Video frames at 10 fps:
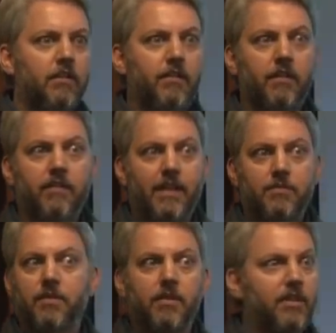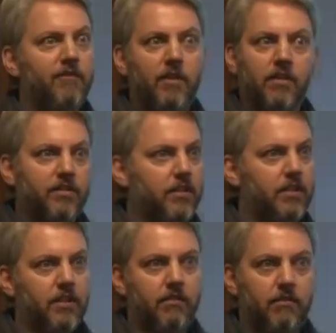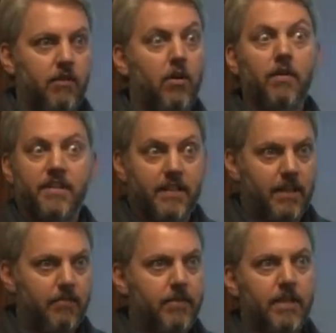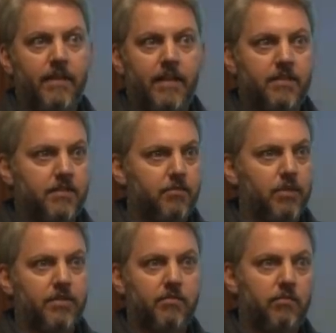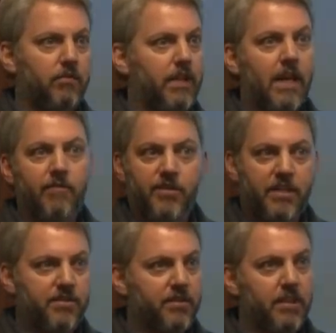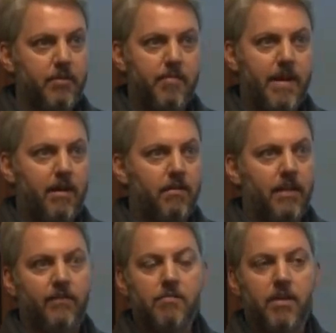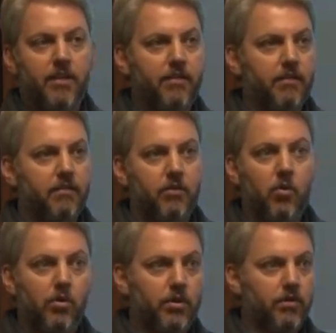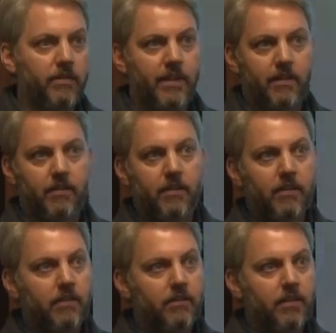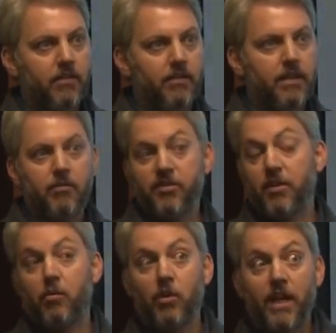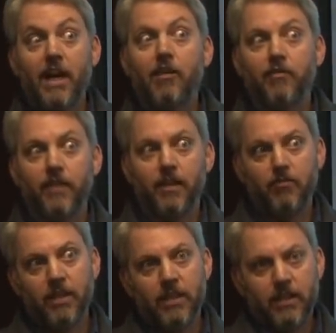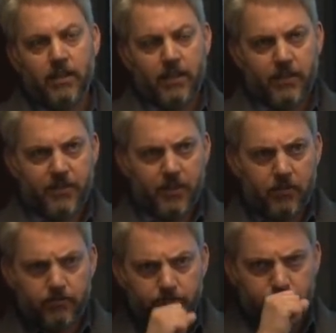that's what they're going to focus on all the time. And that's what the conversations are going to be about every month or quarter that you know, the numbers aren't working out for them. And so